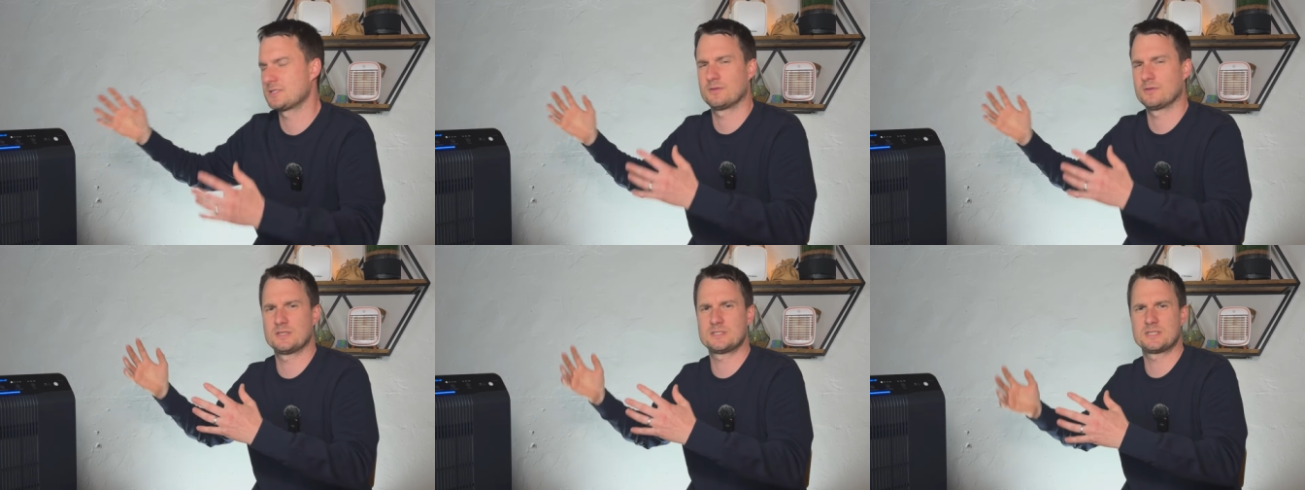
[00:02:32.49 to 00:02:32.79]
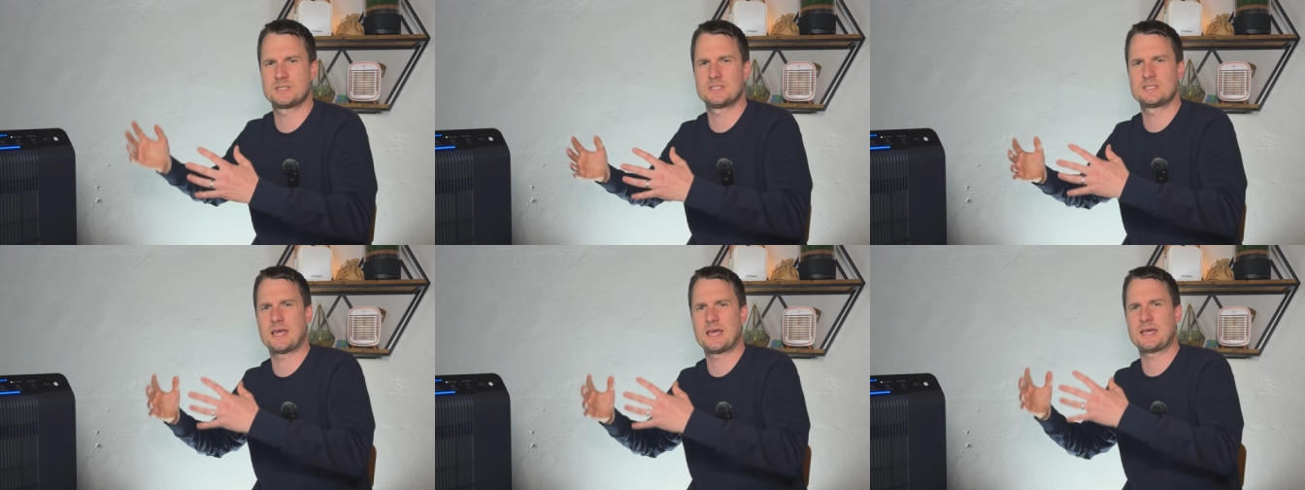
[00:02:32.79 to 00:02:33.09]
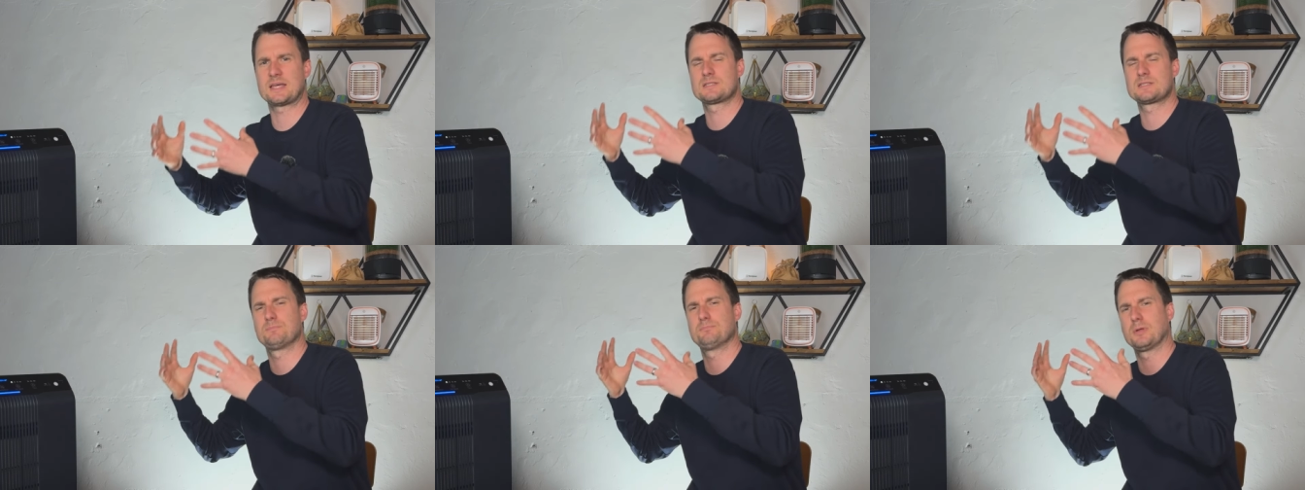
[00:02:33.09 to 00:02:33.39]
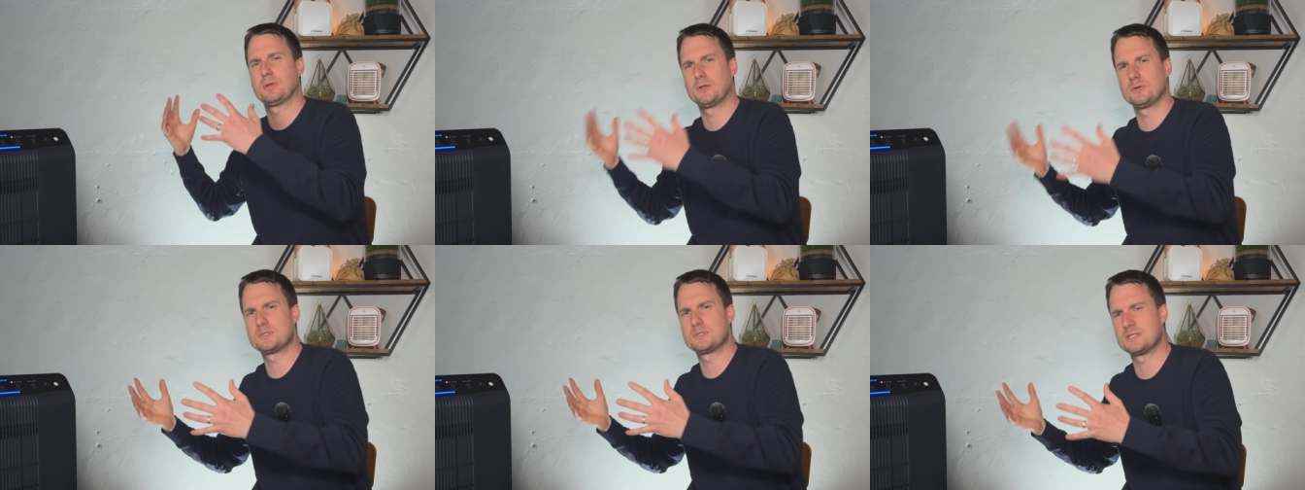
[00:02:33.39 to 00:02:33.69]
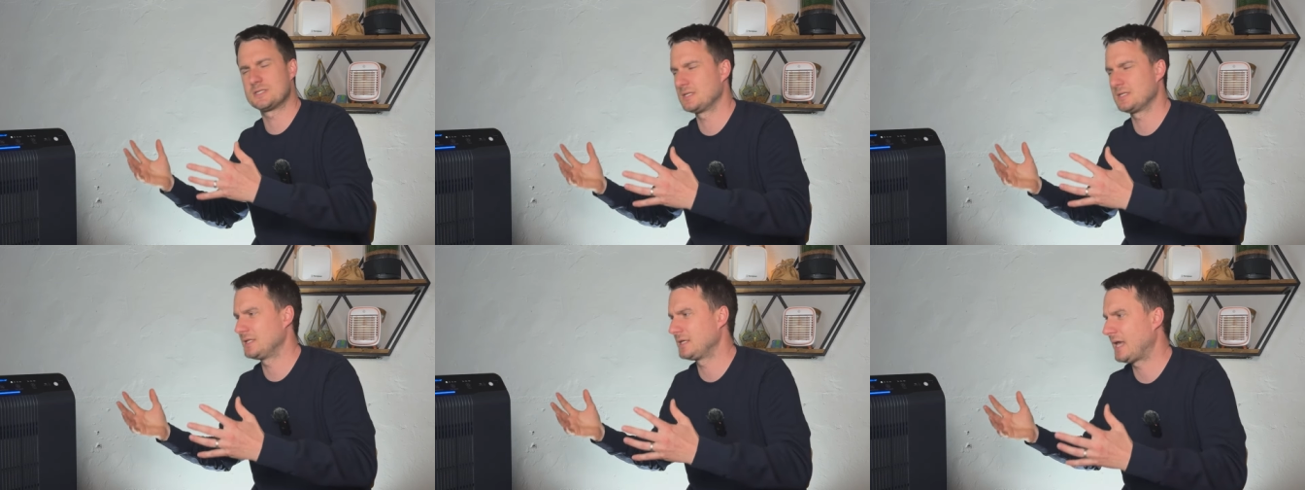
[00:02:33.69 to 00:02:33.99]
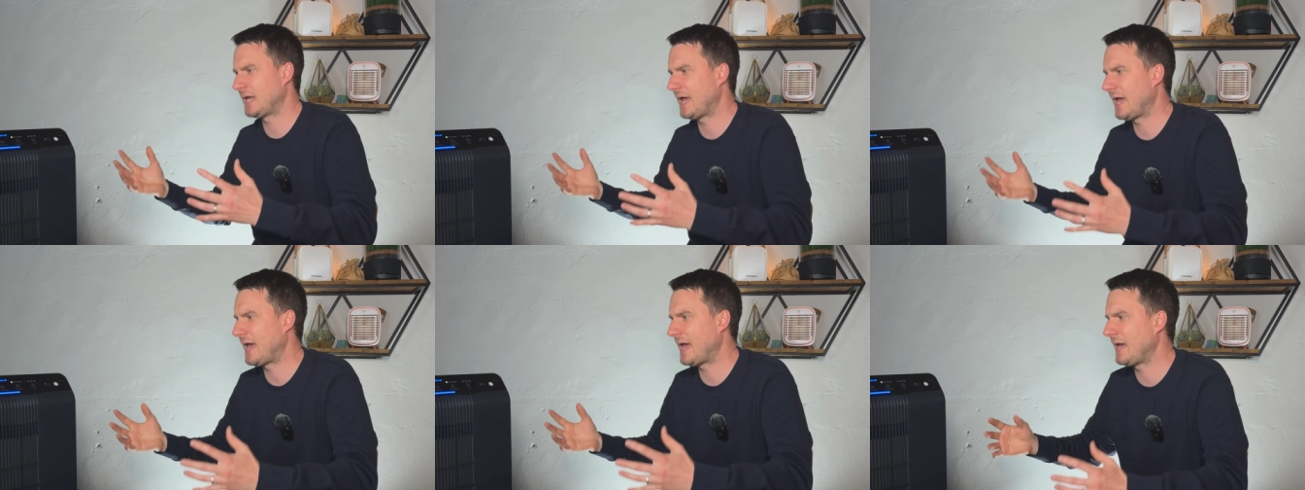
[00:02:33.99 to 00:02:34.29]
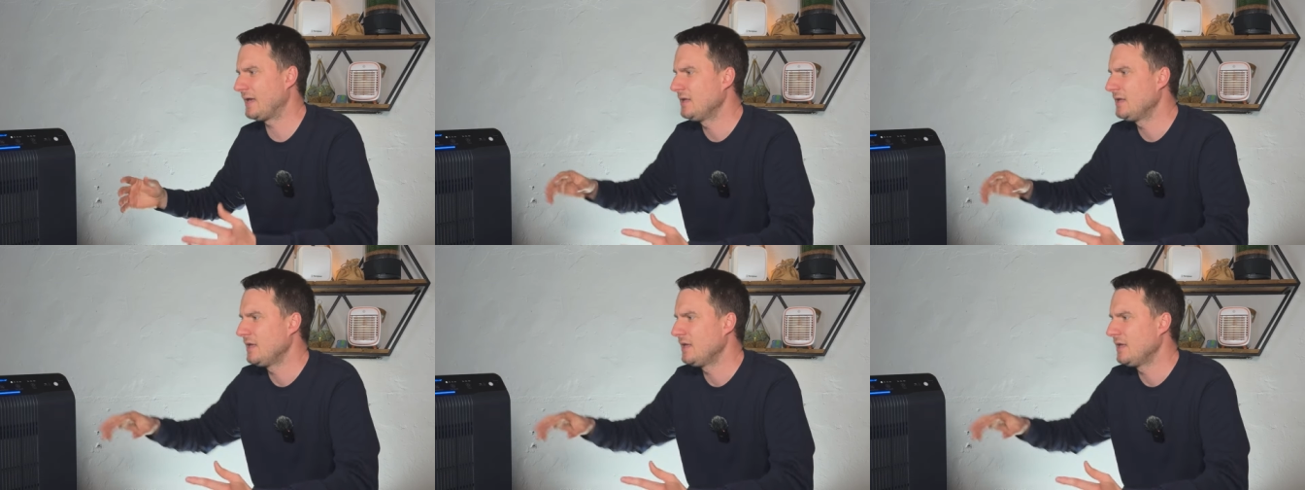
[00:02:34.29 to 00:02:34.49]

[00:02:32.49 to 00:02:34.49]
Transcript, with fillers: So this detects pollutants in the air,